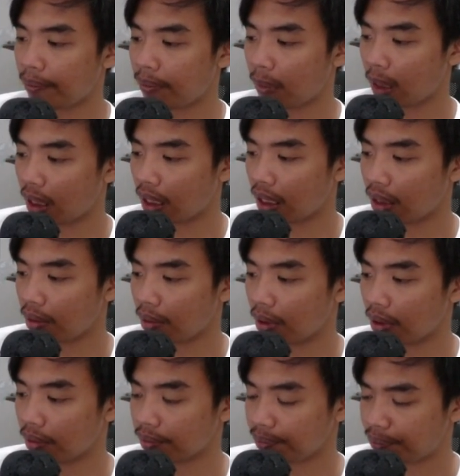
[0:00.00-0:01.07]
Okay,
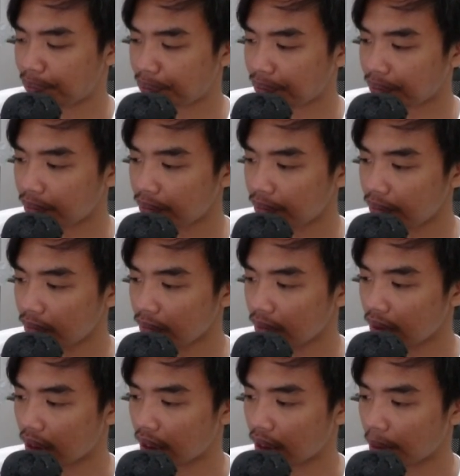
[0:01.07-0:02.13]

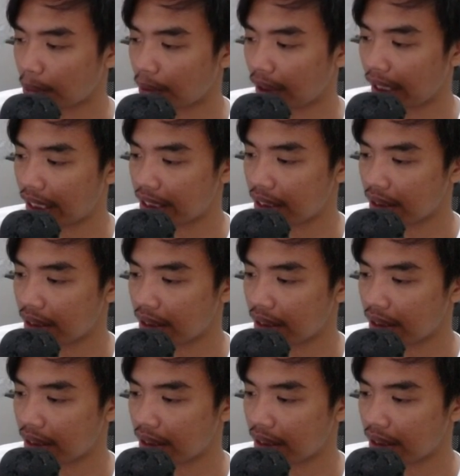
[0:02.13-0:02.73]
data point action,